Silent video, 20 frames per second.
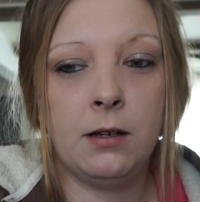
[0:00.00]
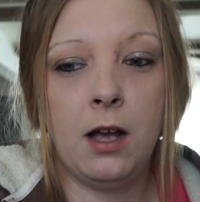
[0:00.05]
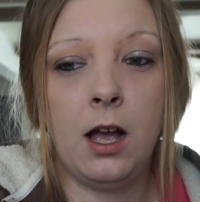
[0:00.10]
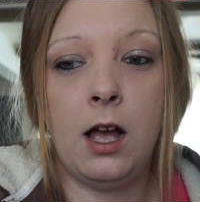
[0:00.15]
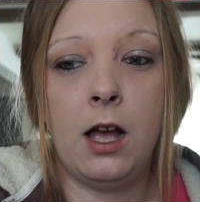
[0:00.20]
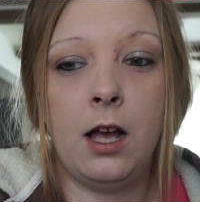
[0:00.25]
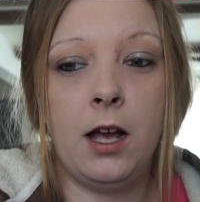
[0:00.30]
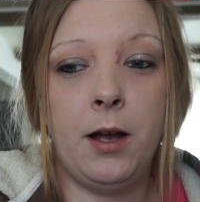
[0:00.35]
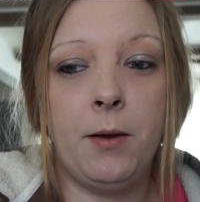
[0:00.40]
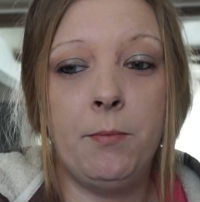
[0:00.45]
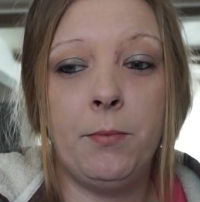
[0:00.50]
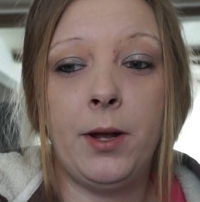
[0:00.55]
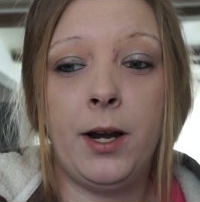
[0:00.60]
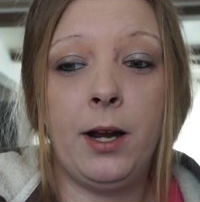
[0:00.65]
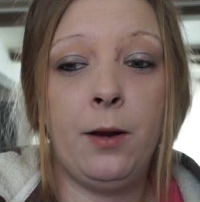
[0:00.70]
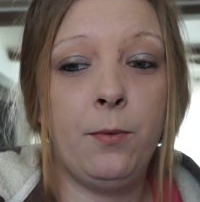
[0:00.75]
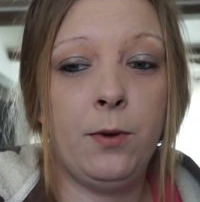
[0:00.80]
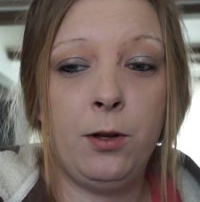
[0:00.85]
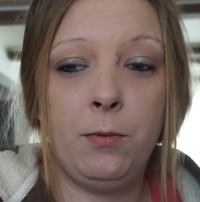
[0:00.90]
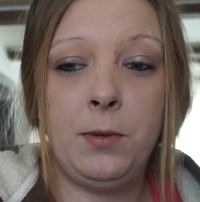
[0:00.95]
um, but
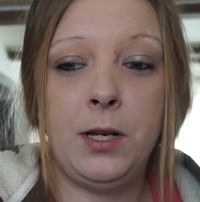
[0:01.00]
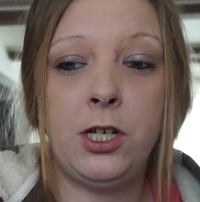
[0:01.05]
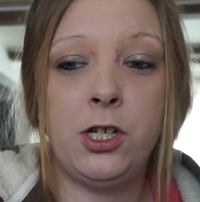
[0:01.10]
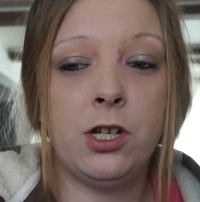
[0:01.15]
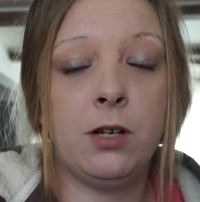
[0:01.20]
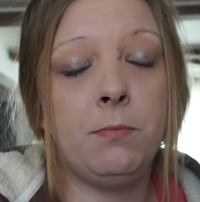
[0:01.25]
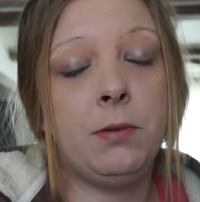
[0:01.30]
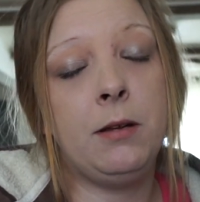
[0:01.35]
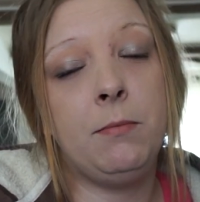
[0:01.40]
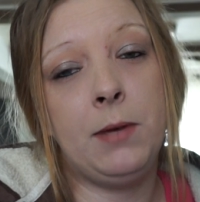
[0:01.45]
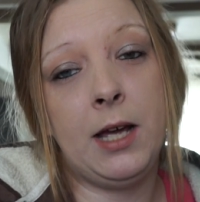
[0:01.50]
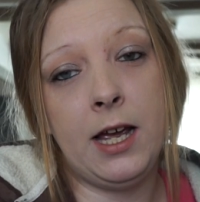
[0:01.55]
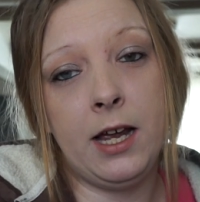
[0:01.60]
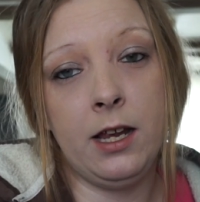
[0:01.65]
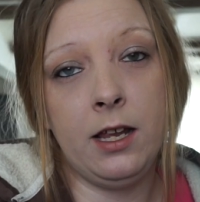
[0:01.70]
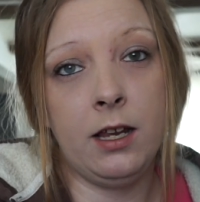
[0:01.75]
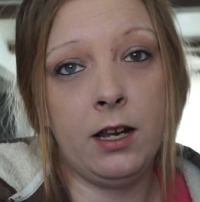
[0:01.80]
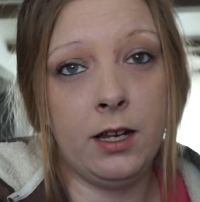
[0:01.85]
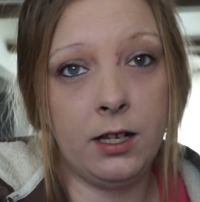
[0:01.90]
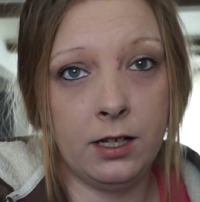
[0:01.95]
I will be jumping
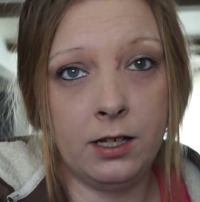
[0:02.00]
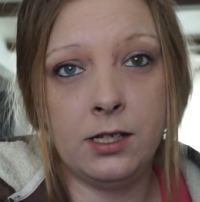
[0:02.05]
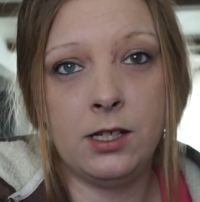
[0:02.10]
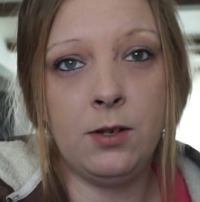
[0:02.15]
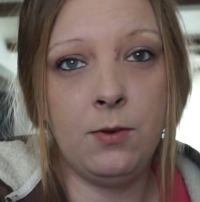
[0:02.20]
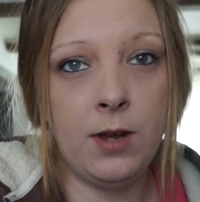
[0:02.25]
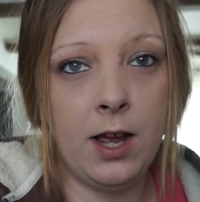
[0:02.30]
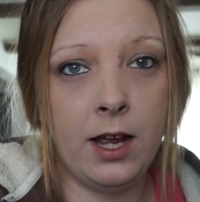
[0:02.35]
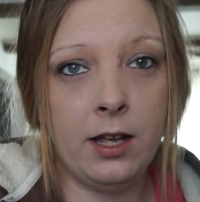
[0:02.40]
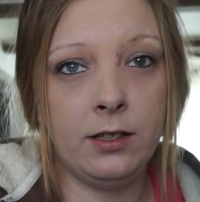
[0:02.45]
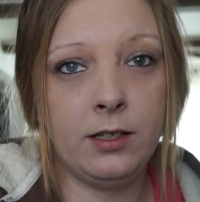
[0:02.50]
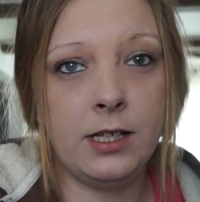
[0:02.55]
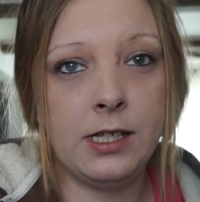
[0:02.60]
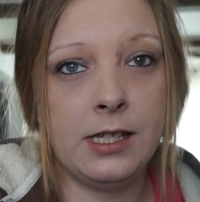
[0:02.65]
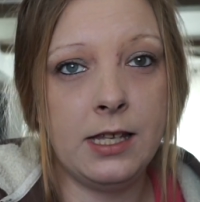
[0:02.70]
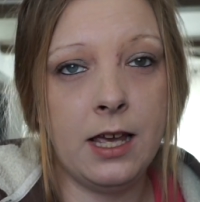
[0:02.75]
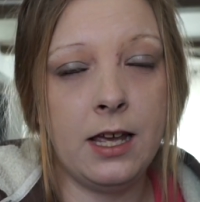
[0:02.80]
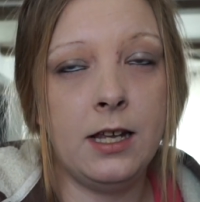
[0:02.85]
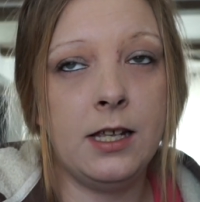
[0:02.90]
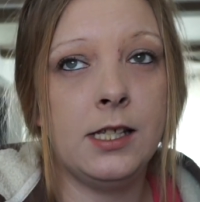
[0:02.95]
back into Kylie's
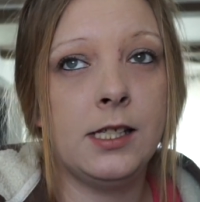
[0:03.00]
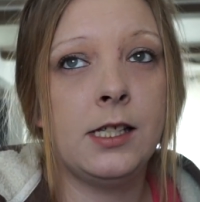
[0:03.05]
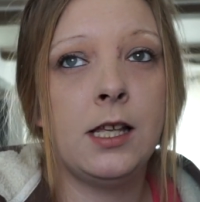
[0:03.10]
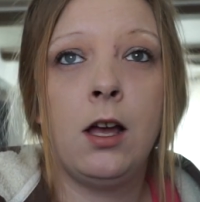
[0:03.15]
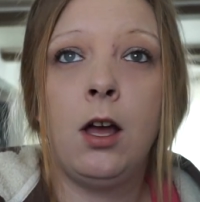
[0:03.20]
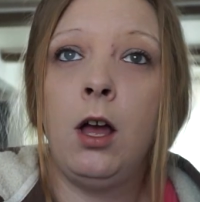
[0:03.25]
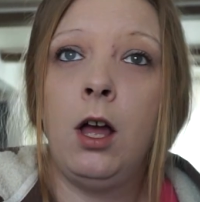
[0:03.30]
case,